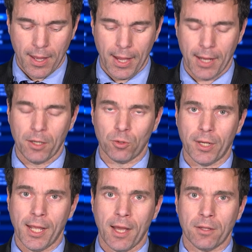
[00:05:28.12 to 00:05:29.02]
And
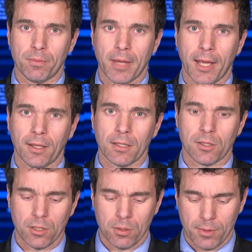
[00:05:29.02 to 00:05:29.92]
Nordea, the bank,
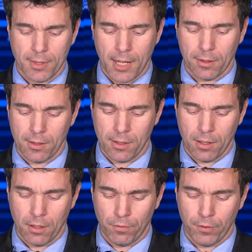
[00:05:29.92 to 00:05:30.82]
assumes that
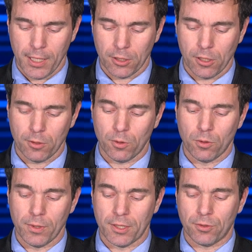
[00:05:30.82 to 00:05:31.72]
financial
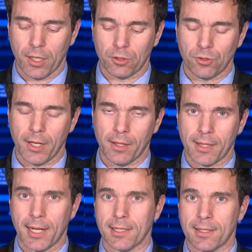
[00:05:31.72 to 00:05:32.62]
restructuring
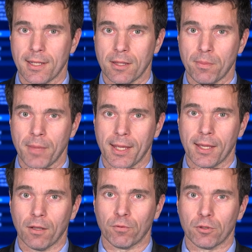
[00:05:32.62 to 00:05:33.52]
that is in the
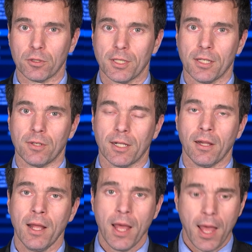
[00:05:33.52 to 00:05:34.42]
making for
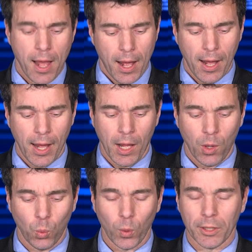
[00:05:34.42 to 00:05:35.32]
Seadrill
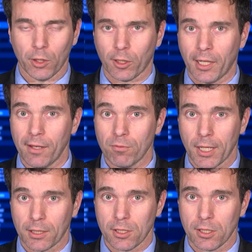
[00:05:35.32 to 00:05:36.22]
will not leave
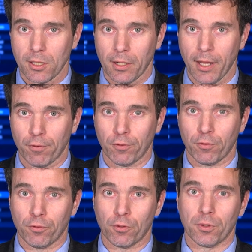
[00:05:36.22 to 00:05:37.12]
much
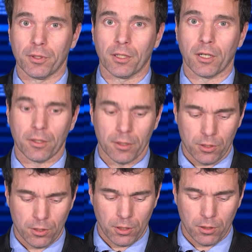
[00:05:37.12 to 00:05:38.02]
left for the current
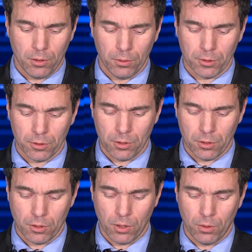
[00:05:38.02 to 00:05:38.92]
stockholders.
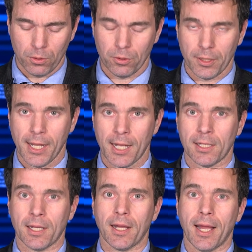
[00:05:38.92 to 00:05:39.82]
So
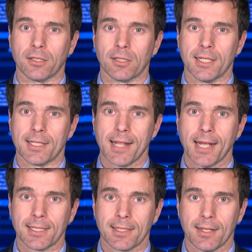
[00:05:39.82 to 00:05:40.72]
Nordea actually
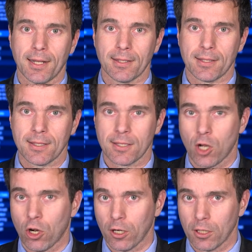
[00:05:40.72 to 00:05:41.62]
slashed its
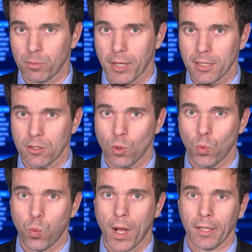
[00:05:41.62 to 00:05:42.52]
target price to
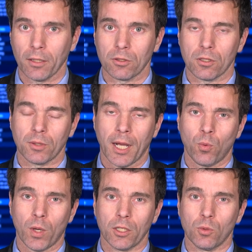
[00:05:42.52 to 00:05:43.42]
1
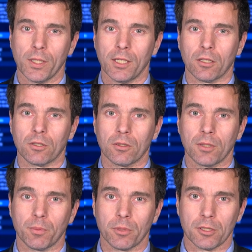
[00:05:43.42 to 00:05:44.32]
Norwegian
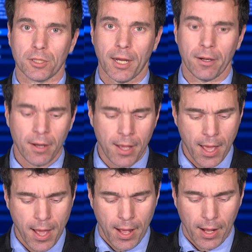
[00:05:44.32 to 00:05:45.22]
krona per share.
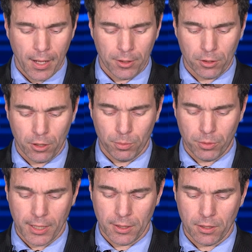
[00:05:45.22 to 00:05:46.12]
The current
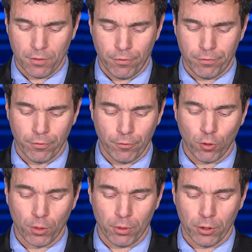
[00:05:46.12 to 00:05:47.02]
price is
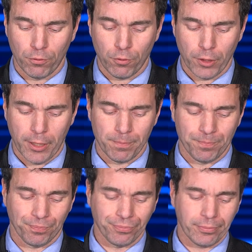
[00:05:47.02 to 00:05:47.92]
4.40.
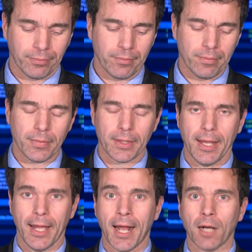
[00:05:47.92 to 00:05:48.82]

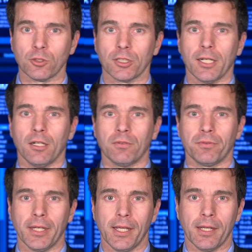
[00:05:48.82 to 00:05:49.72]
And outside of
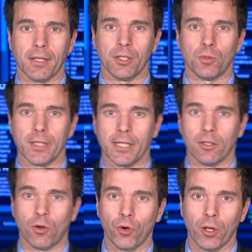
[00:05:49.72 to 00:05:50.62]
the
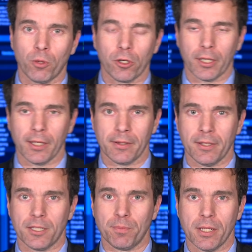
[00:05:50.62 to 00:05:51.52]
Norwegian oil market,
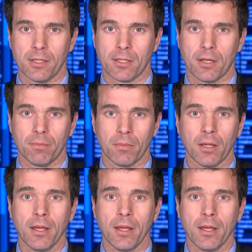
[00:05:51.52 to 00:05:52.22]
there's been some